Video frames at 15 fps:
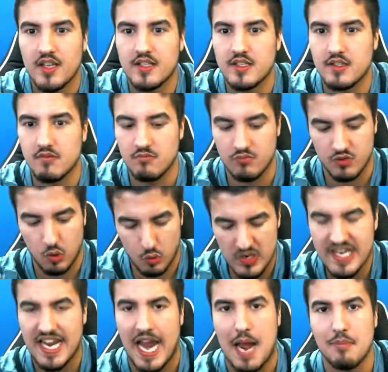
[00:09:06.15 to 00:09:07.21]
that to
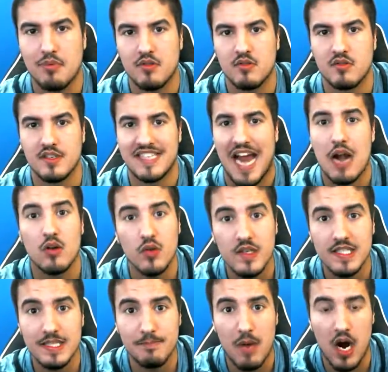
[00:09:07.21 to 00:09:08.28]
recap,
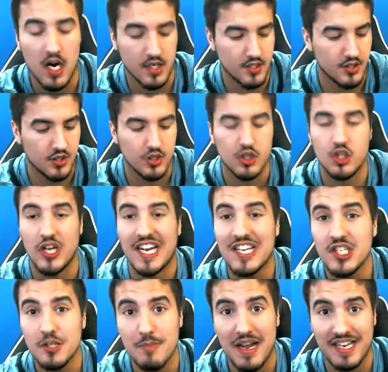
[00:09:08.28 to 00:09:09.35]
downloaded some mods,
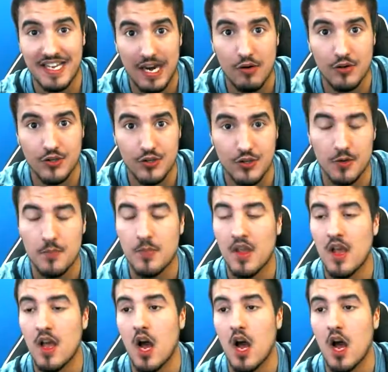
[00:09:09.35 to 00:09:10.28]
changed my character.